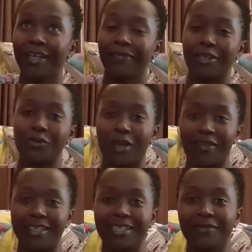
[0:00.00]
That's where
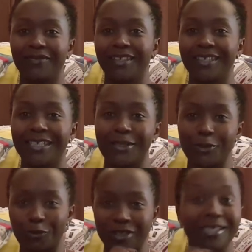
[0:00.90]
the TV is.
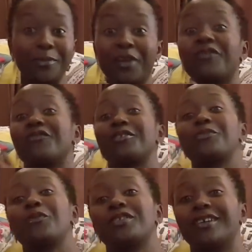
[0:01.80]
So this is my favorite
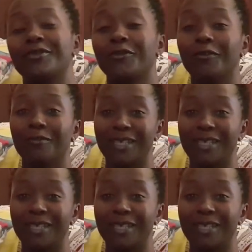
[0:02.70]
spot at home.